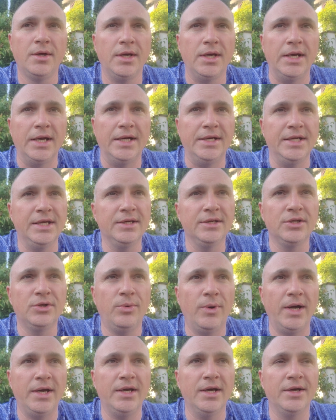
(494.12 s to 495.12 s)
And I didn't
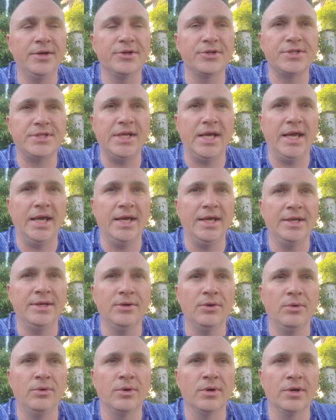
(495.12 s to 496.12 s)
quite understand
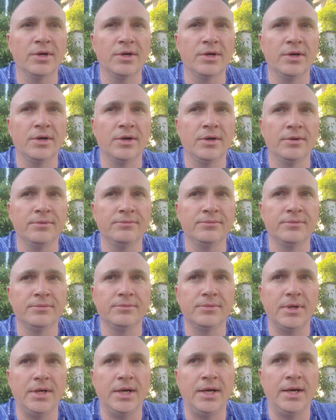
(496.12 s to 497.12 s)
or
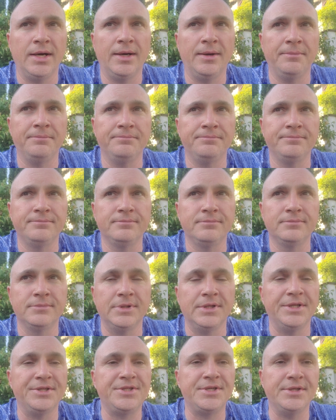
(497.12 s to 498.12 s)

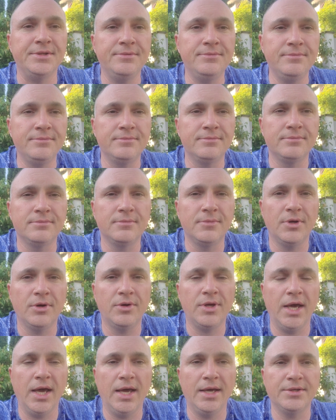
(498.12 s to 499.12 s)
listen.
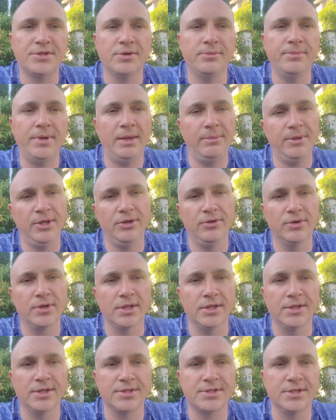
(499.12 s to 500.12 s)
Okay, so maybe you
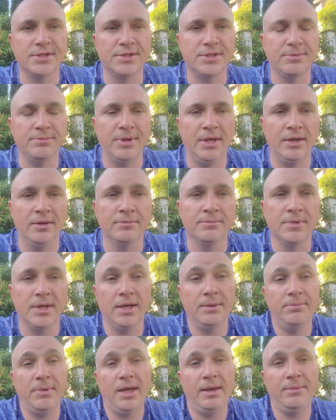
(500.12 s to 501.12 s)
can listen to me,
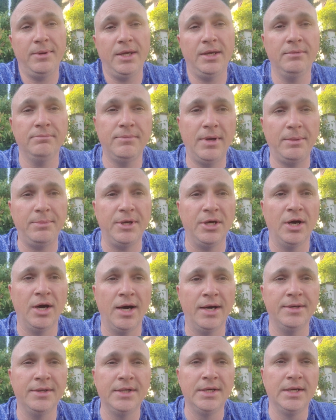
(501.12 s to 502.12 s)
and maybe
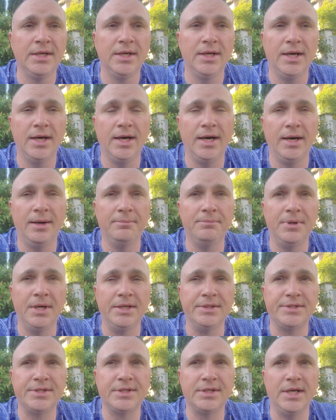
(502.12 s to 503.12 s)
not,
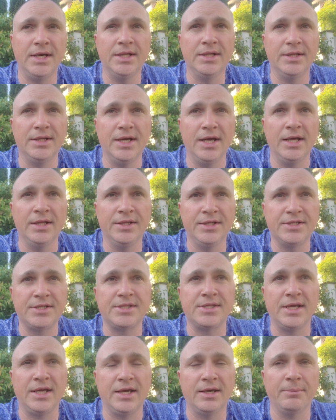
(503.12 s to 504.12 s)
but at
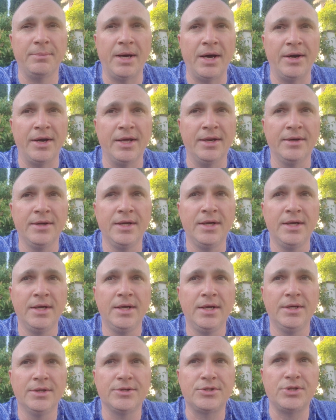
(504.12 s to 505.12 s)
least think about it.
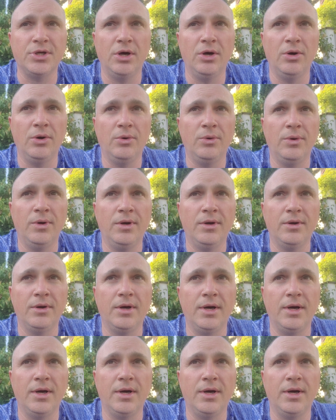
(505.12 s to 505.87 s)
So